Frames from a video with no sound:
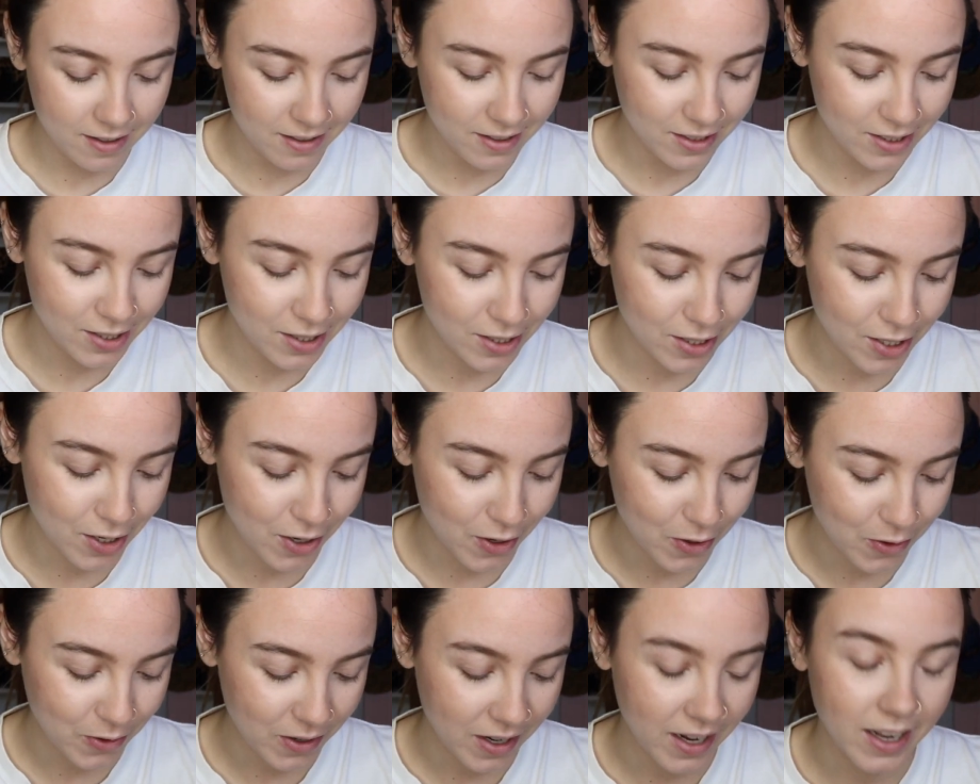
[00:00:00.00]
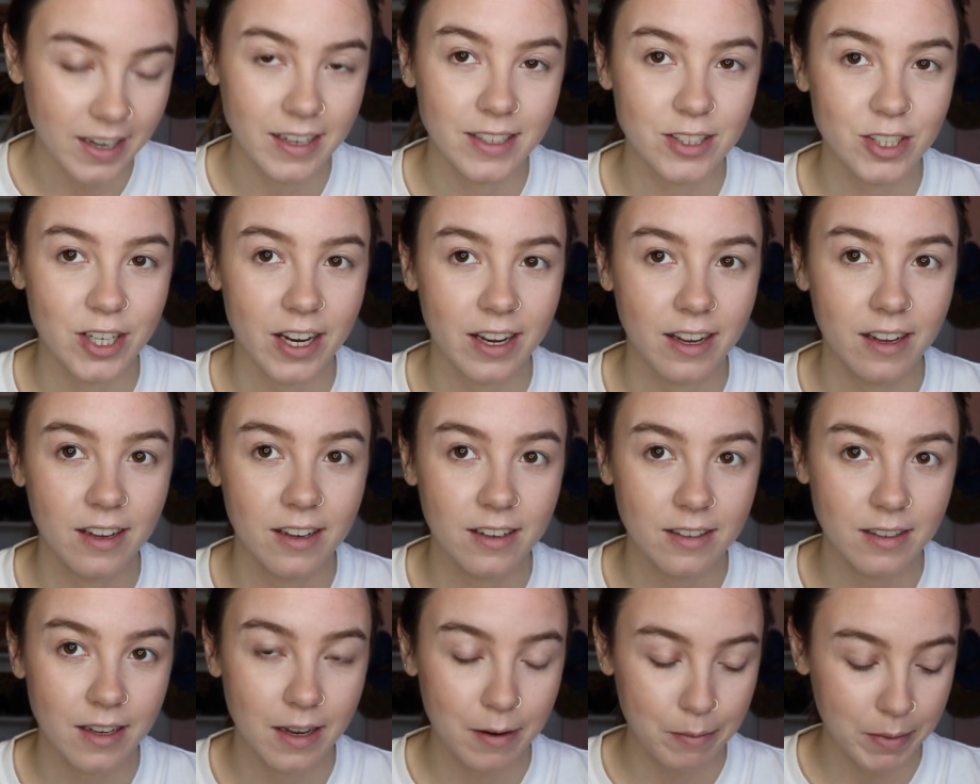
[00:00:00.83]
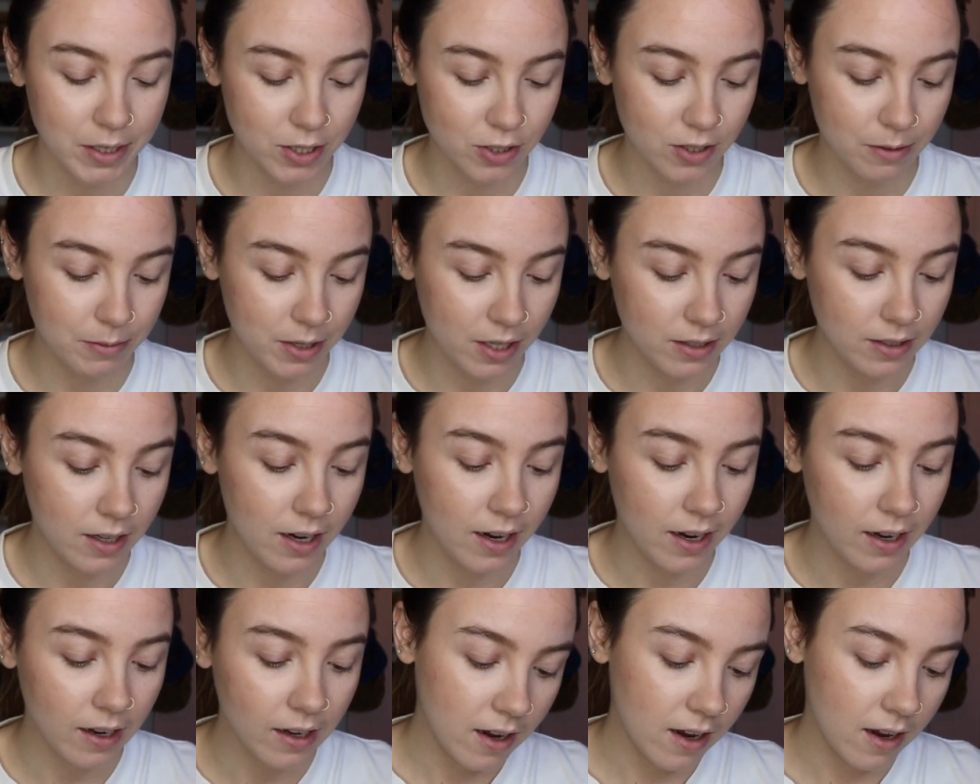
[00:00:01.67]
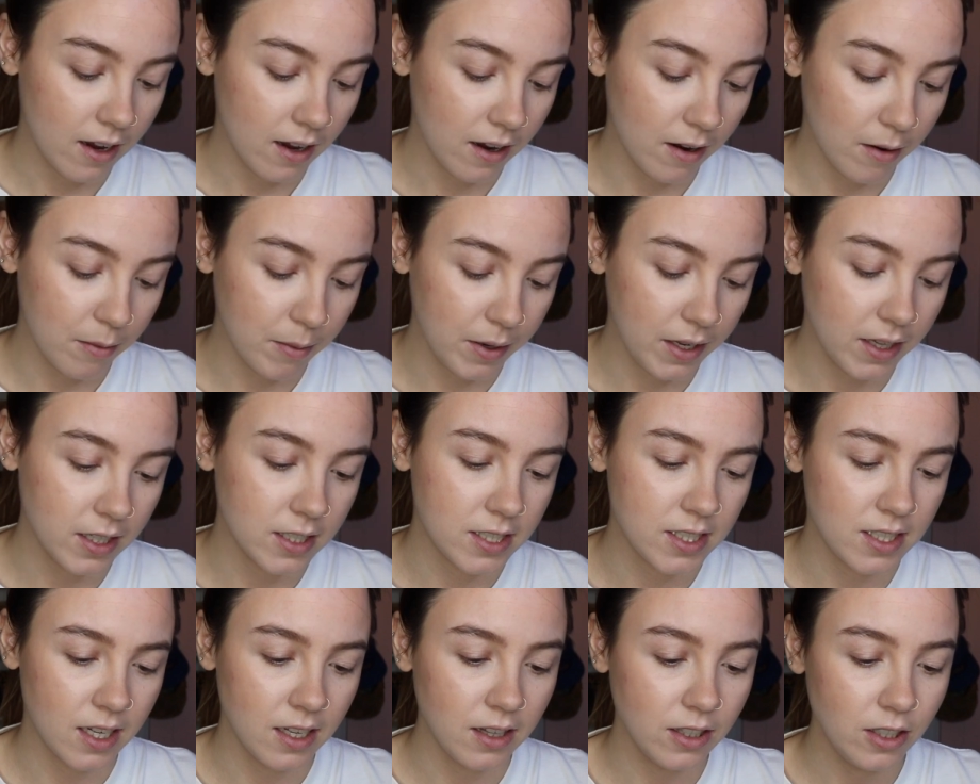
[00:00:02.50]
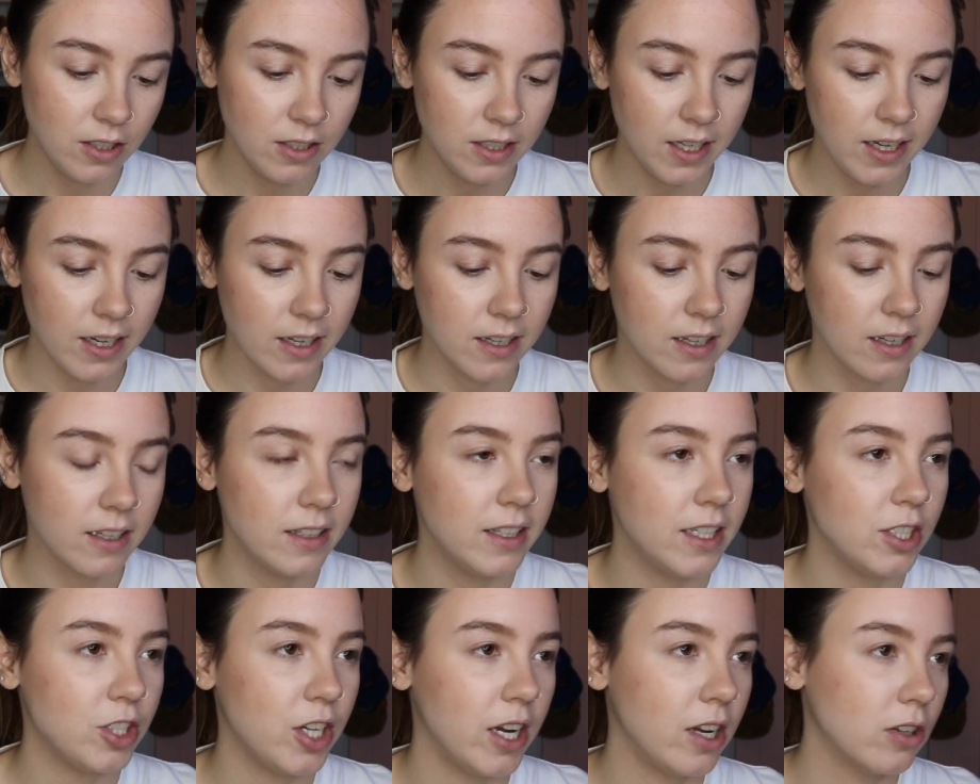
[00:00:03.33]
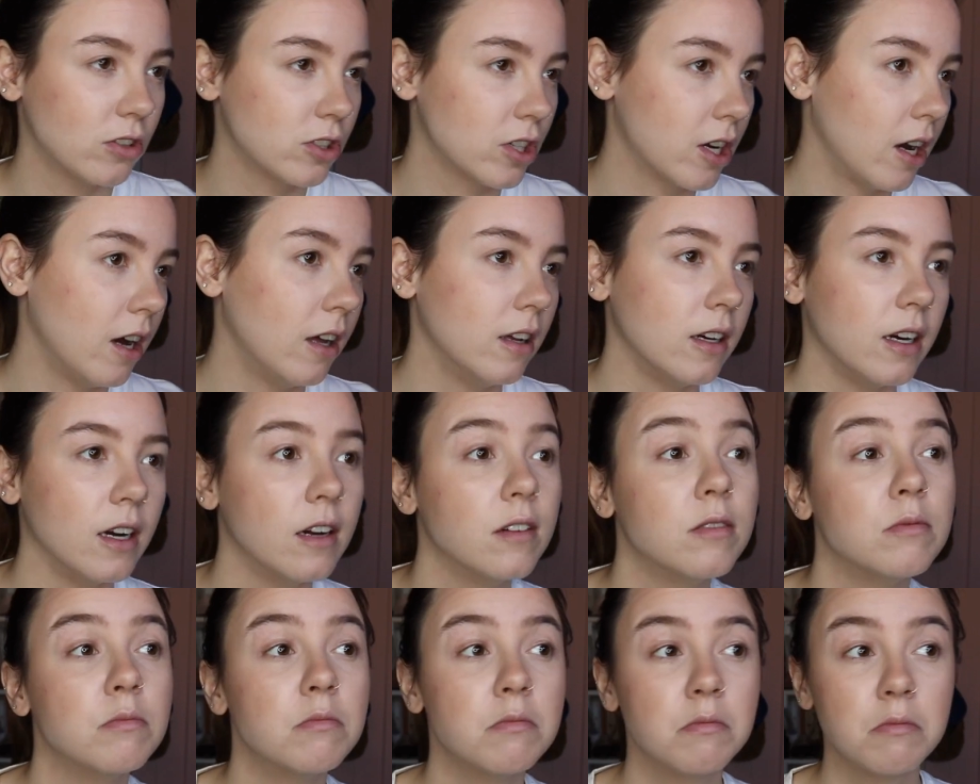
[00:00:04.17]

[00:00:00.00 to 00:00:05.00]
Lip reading: So I had to check and make sure I'm not lying. But in the sun they're like, they change color.